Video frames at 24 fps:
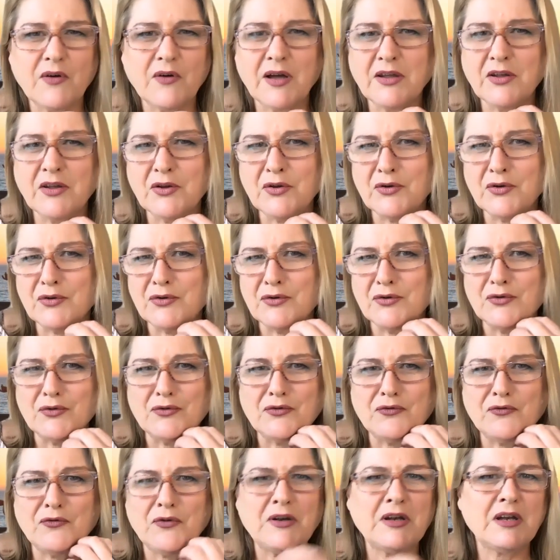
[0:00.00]
Are you
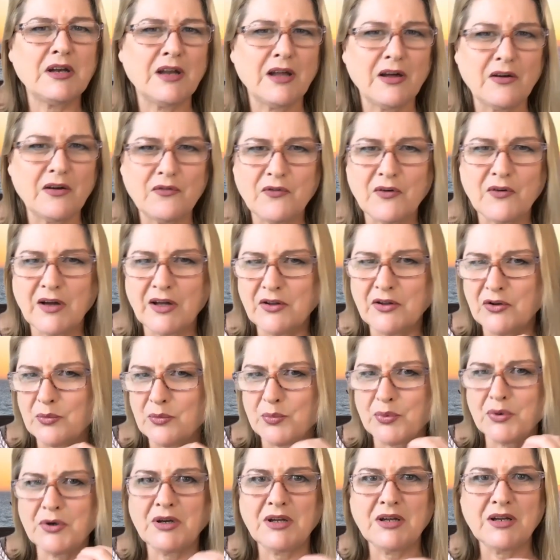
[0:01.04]
fit enough? Are you
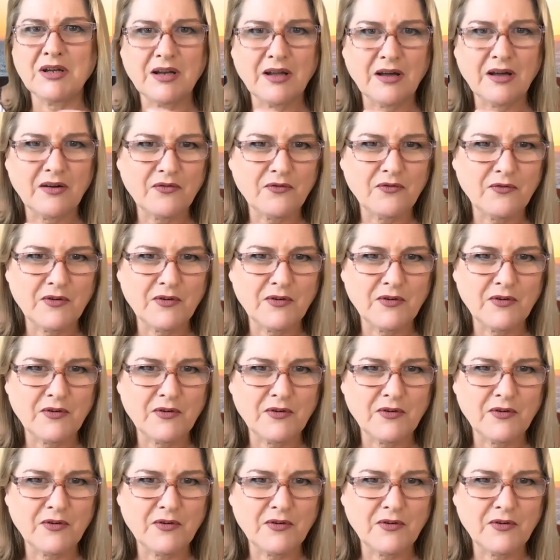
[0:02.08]
pretty enough?